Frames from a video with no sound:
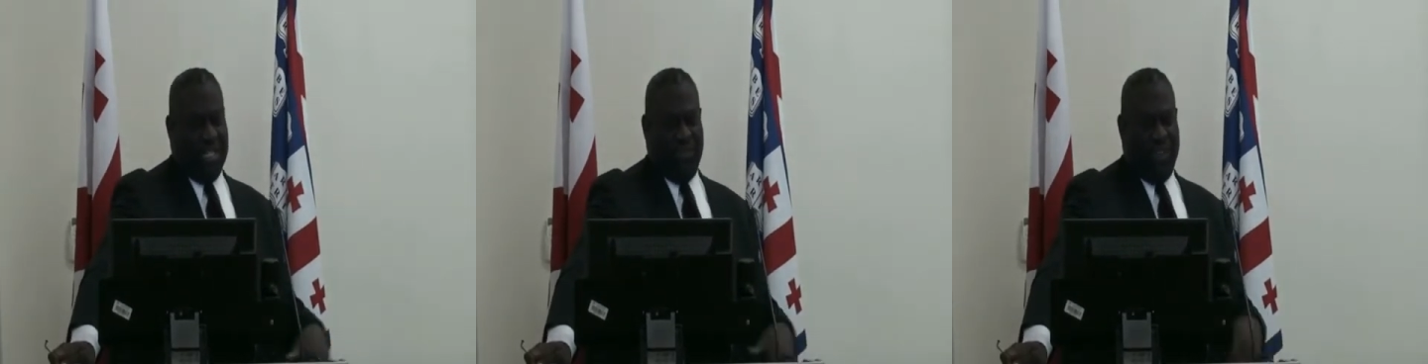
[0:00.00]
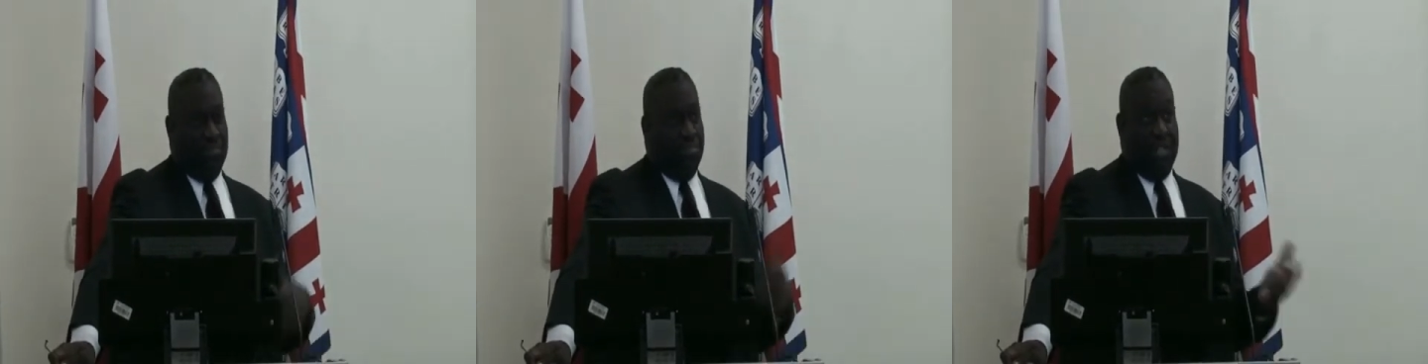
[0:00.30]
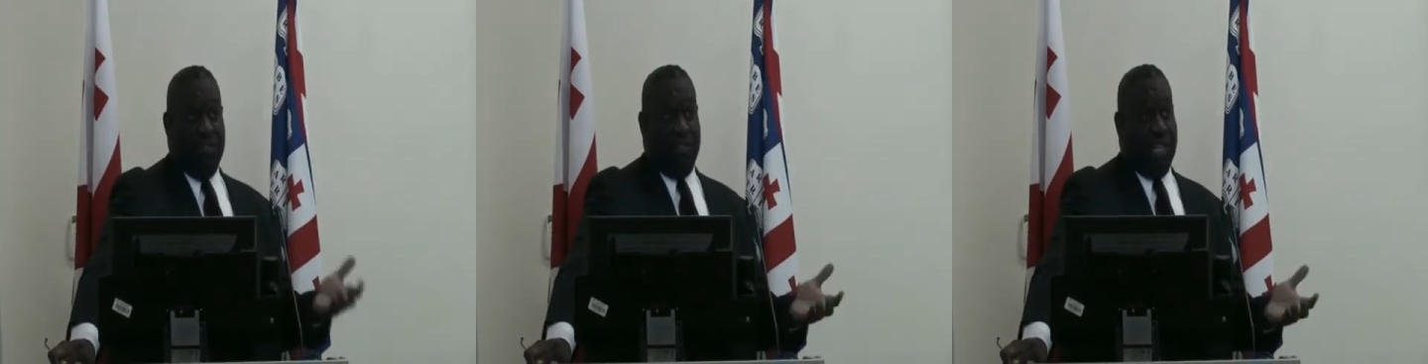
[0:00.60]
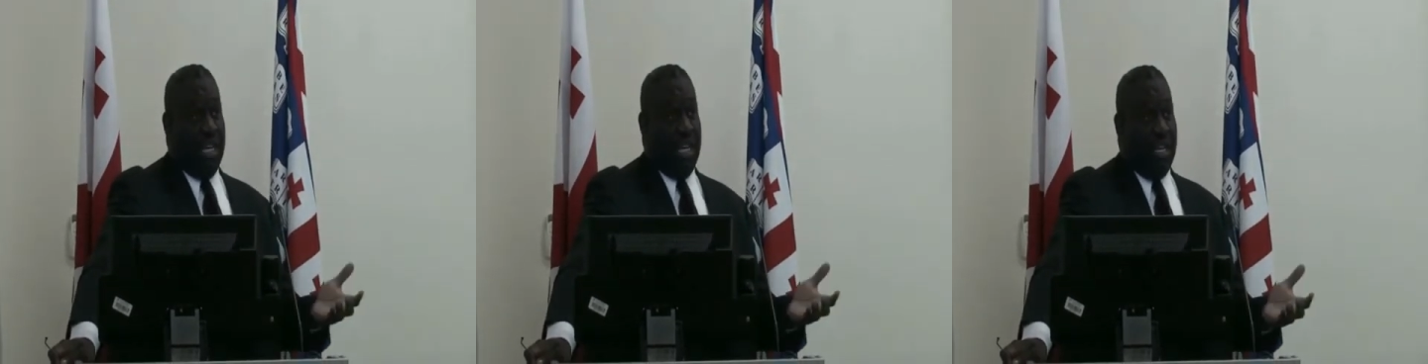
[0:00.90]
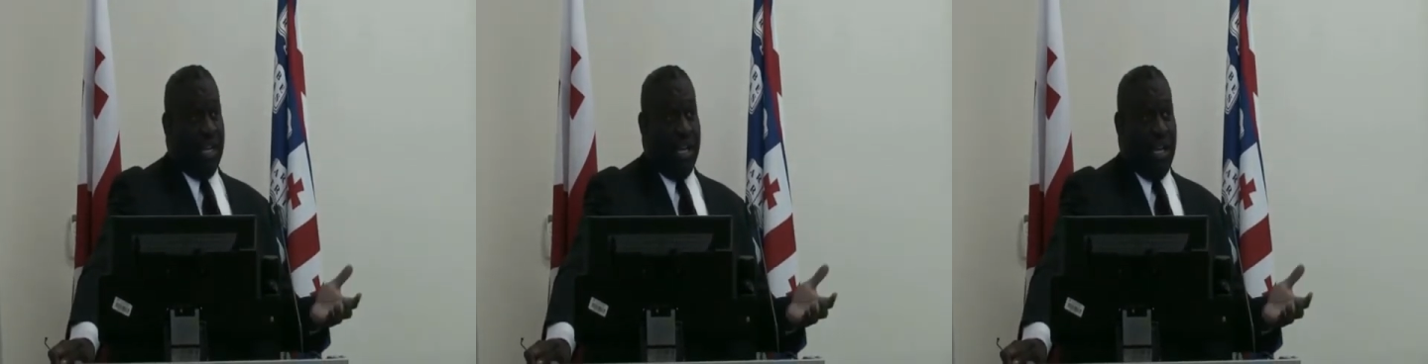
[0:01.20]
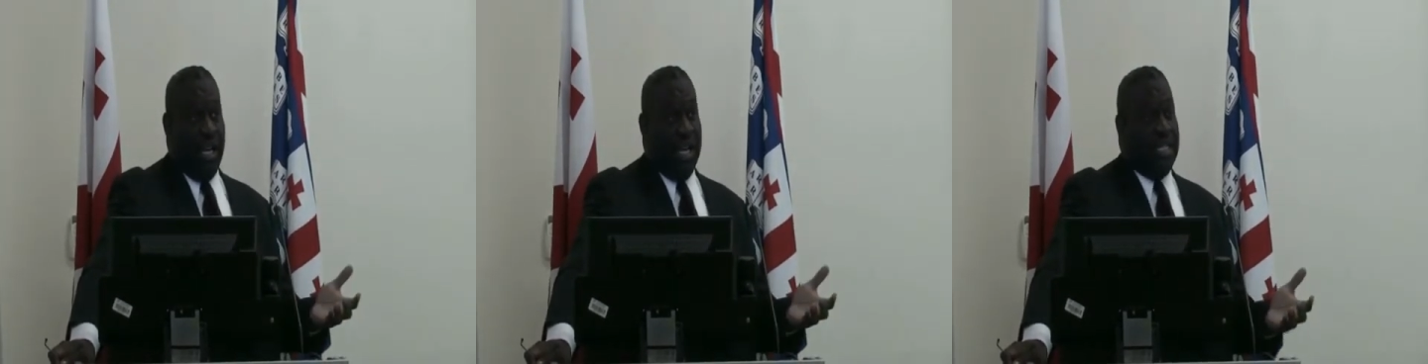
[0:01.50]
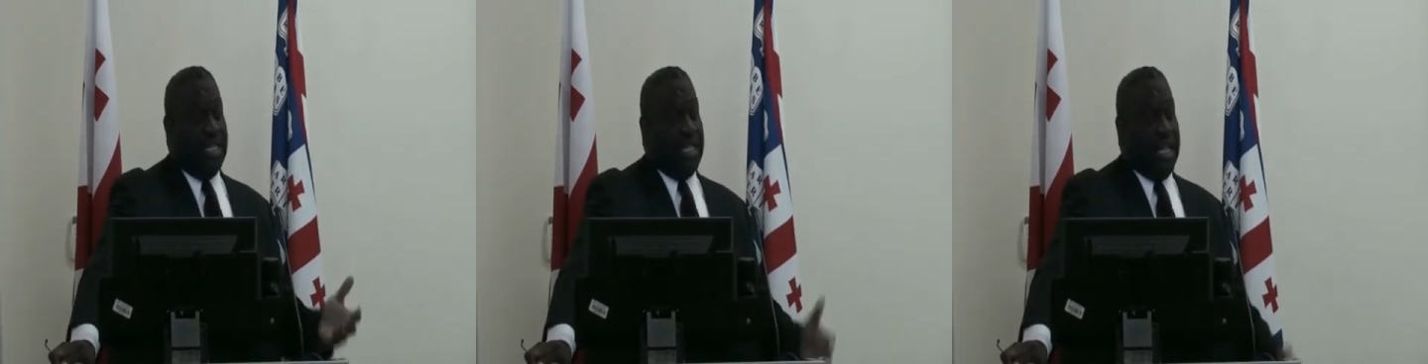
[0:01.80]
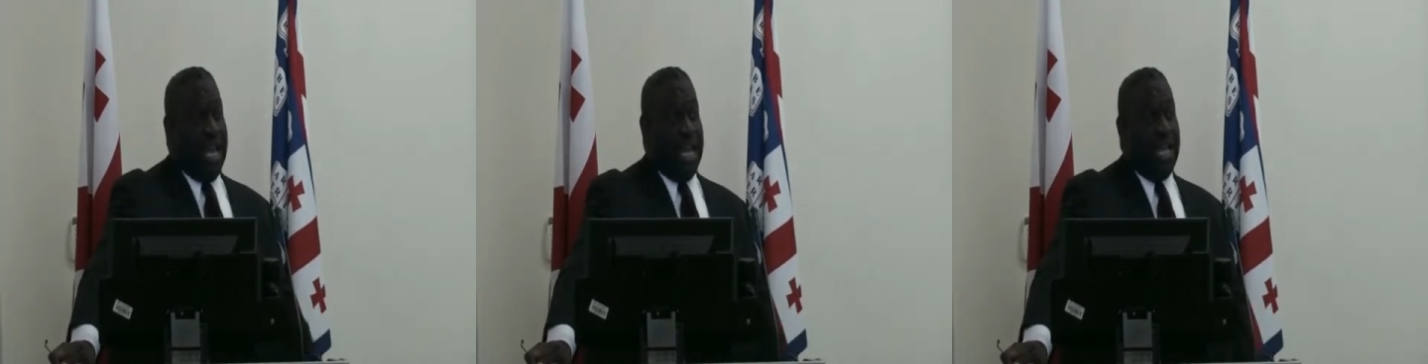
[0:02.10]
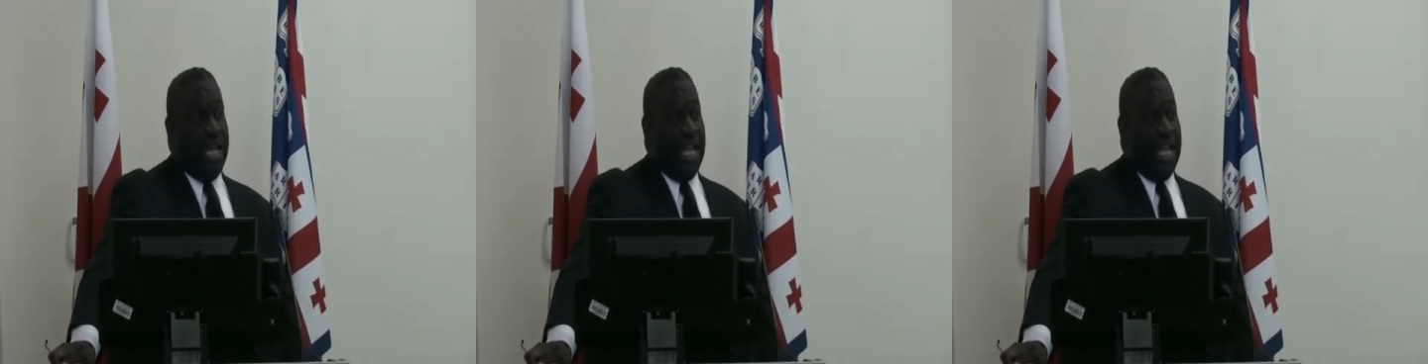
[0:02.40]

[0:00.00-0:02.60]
just very briefly today